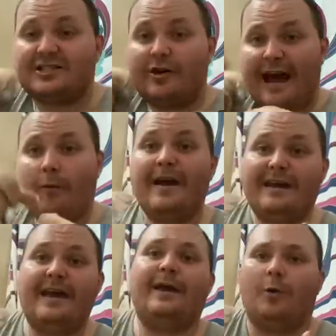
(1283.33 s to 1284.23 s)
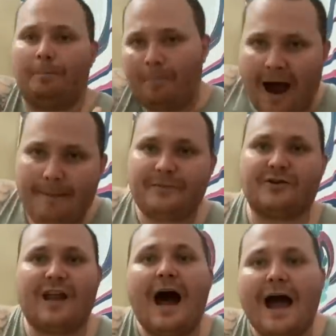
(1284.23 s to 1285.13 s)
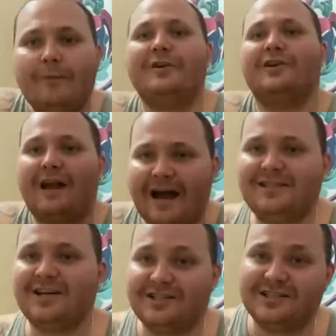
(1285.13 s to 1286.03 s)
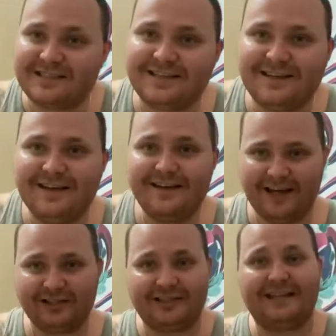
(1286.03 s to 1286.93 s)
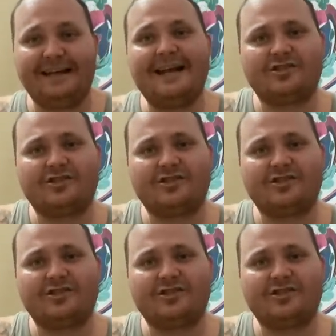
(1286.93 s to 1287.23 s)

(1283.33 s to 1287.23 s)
So that way it'll pop your line when your line touches it and shit like that.